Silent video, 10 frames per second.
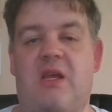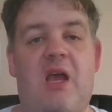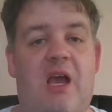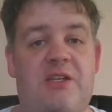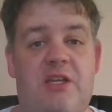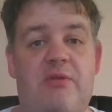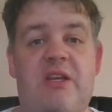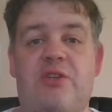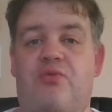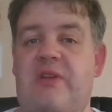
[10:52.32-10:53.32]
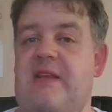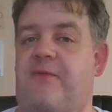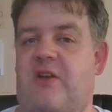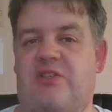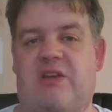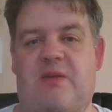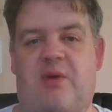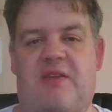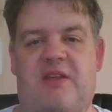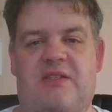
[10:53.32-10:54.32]
Adira is really frustrated
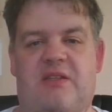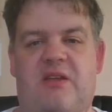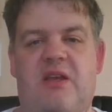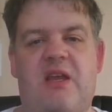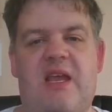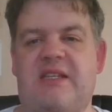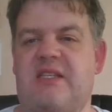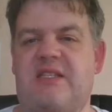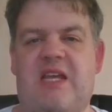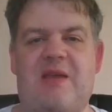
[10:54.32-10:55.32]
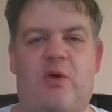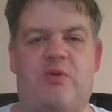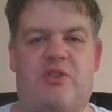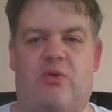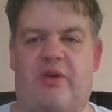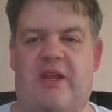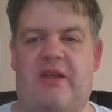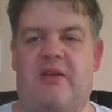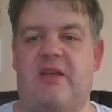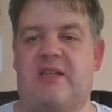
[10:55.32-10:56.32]
by this. It's the same old story.
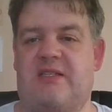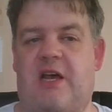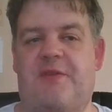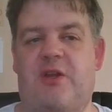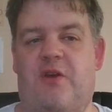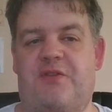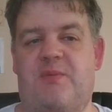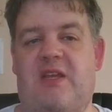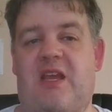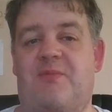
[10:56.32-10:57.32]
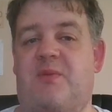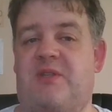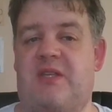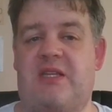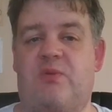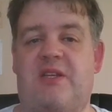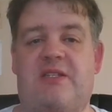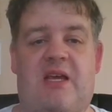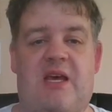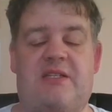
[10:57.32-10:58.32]
Starfleet officer becomes obsessed with a
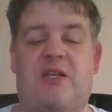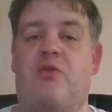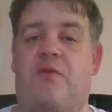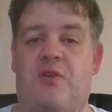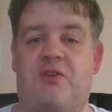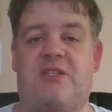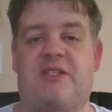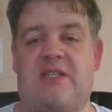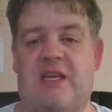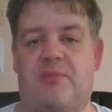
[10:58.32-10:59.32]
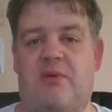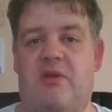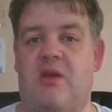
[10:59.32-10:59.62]
task and refuses to sleep.